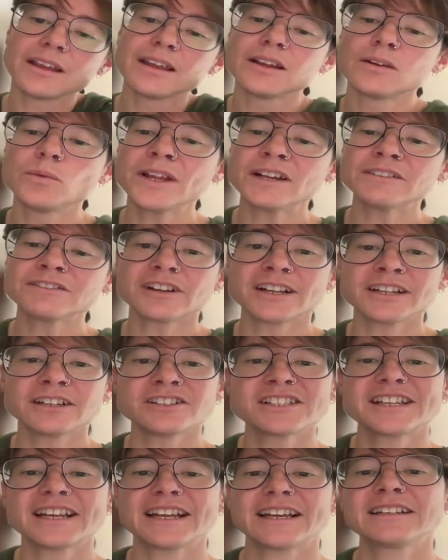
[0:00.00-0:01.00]
we have to
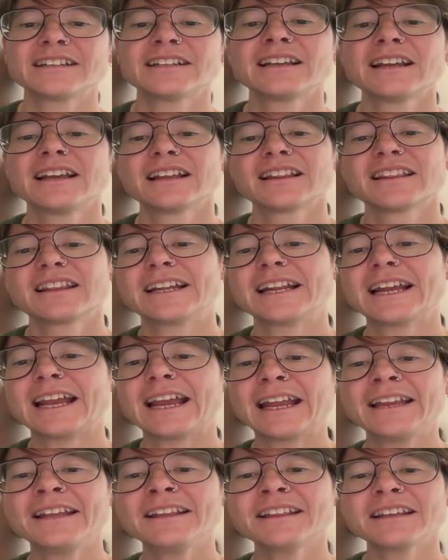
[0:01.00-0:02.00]
understand that
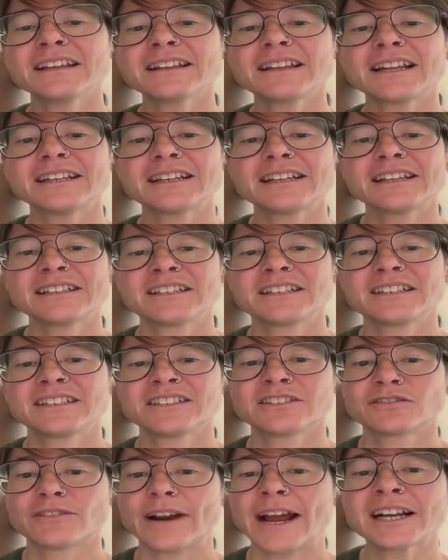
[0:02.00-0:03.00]
anything that is a
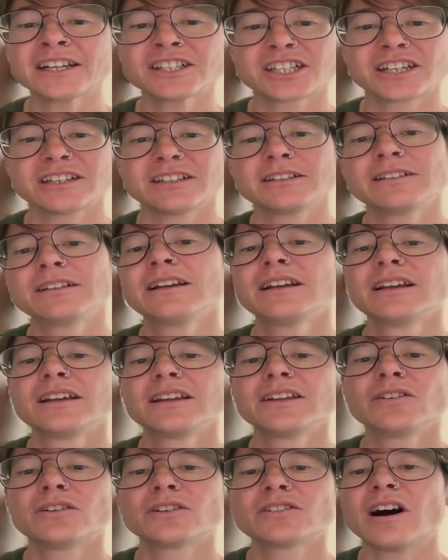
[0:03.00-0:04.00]
distraction
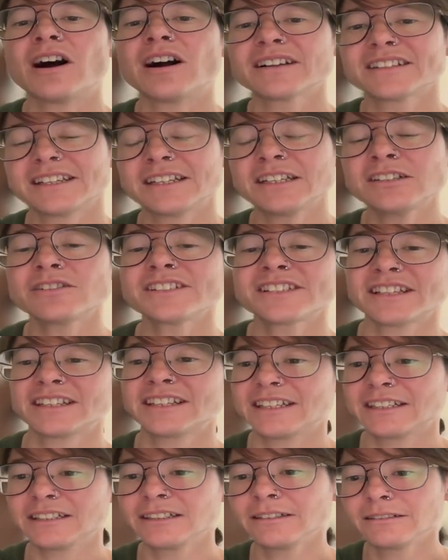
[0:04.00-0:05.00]
your dog is interested
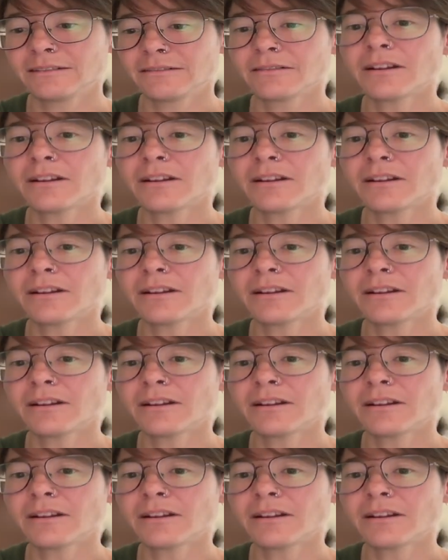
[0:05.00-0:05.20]
in,